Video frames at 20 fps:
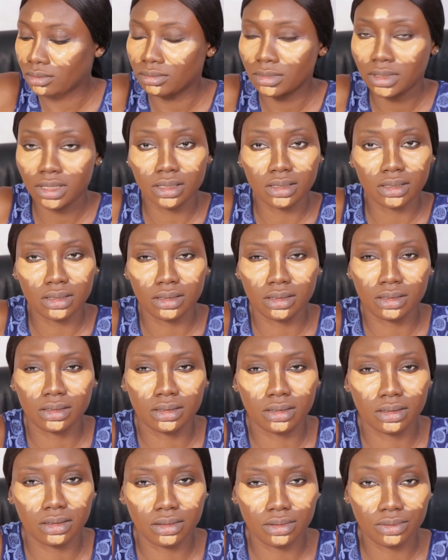it is
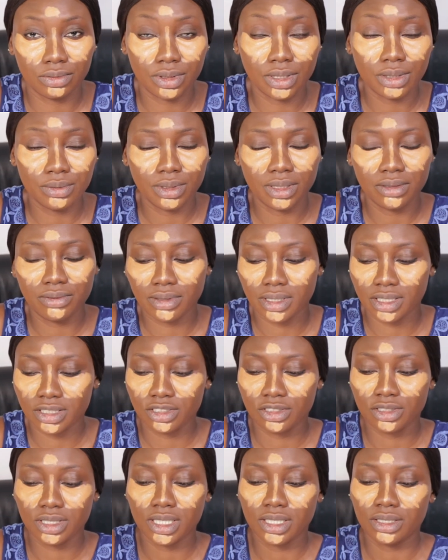really
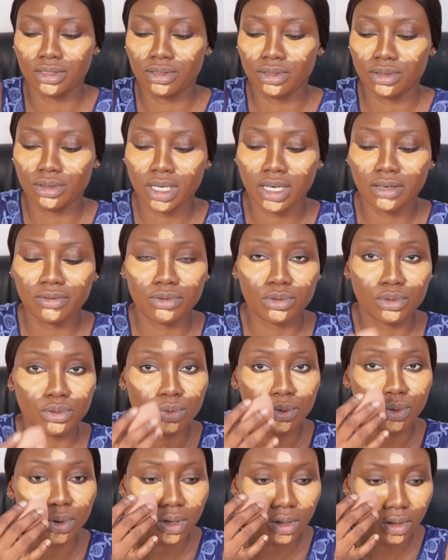fast drying, so you have to
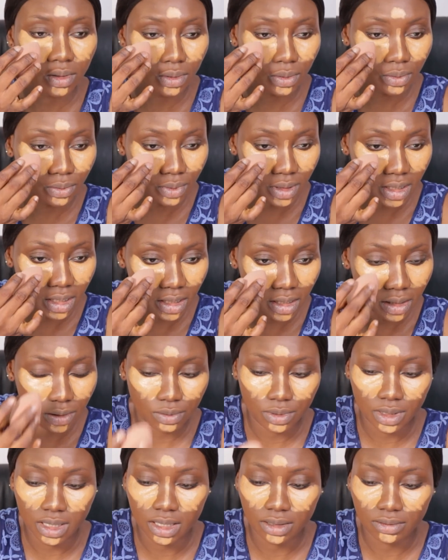work really
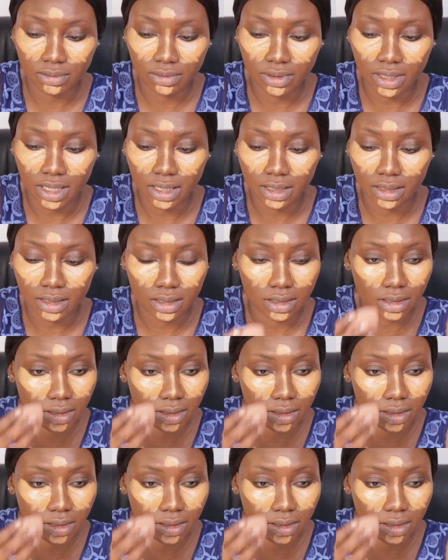fast.